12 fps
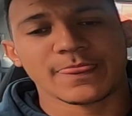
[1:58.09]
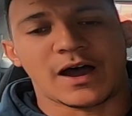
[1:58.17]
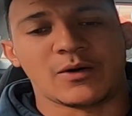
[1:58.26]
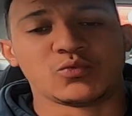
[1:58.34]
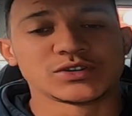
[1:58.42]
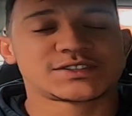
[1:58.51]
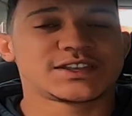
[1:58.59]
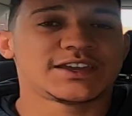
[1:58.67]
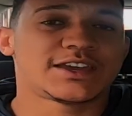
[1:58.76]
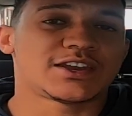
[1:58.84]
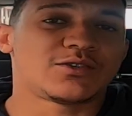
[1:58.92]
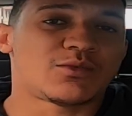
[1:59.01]
I was
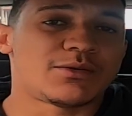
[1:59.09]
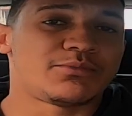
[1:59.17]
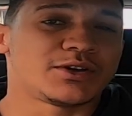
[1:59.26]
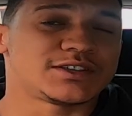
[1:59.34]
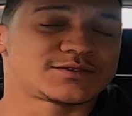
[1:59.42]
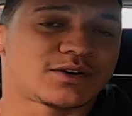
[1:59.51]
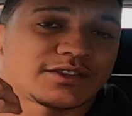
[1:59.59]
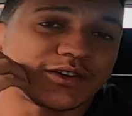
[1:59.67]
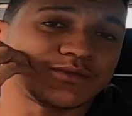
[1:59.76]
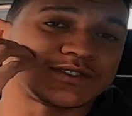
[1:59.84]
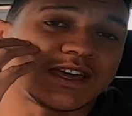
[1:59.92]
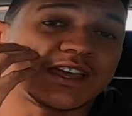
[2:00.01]
thinking at one point as well that it was the